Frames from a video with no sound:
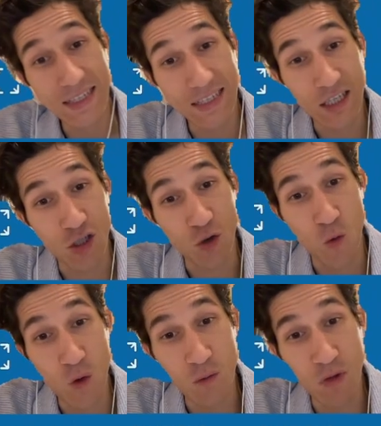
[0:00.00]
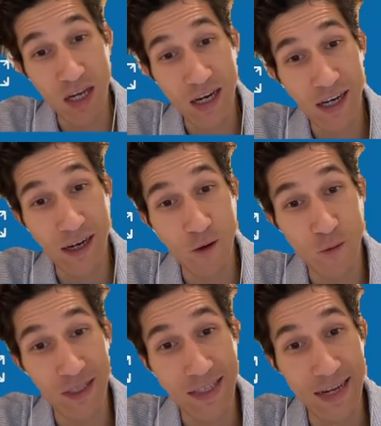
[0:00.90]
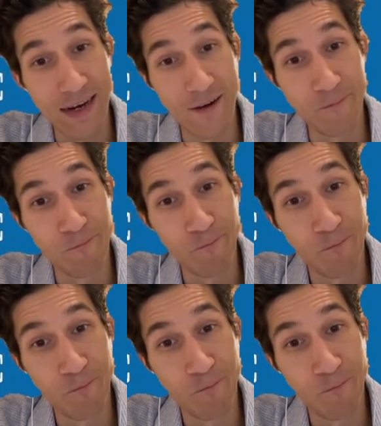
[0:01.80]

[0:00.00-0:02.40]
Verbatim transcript: is showing me how it's done.